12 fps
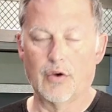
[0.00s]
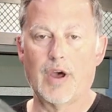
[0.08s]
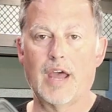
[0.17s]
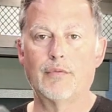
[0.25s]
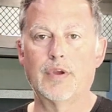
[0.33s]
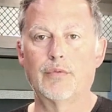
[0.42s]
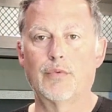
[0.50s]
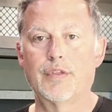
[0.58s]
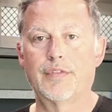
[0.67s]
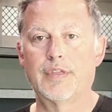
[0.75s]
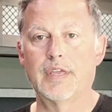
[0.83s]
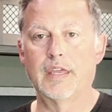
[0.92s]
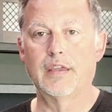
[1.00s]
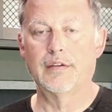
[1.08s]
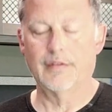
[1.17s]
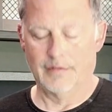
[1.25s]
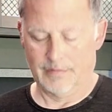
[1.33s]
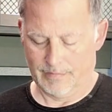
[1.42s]
I went with the,
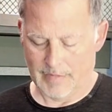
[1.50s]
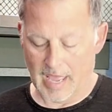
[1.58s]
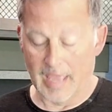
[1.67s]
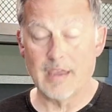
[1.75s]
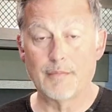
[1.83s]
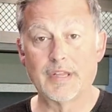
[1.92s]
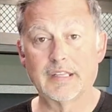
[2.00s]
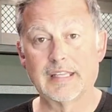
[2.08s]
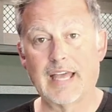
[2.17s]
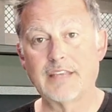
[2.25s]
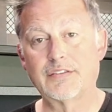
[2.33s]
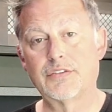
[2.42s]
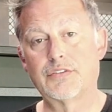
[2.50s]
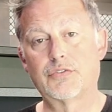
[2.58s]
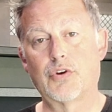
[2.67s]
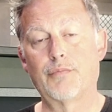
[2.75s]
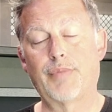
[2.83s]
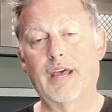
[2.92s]
I am a licensed
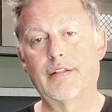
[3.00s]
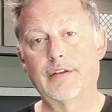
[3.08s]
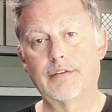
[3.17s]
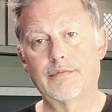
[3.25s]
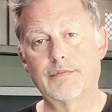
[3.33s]
drone pilot,